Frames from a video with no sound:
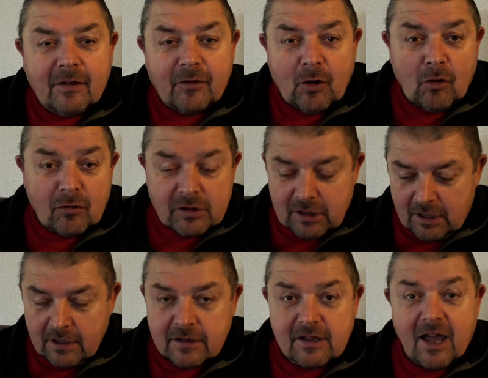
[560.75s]
those
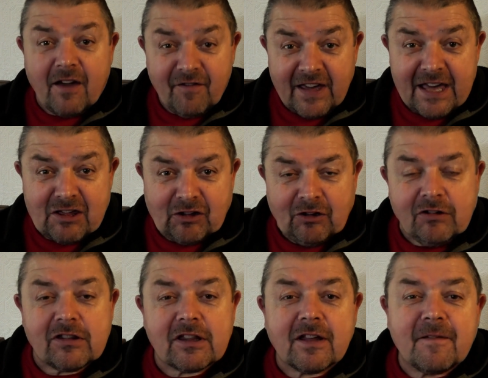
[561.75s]

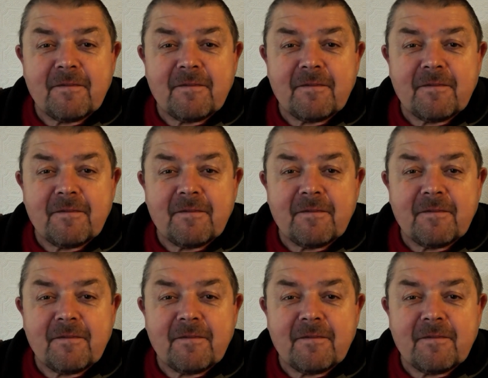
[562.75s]
starvationers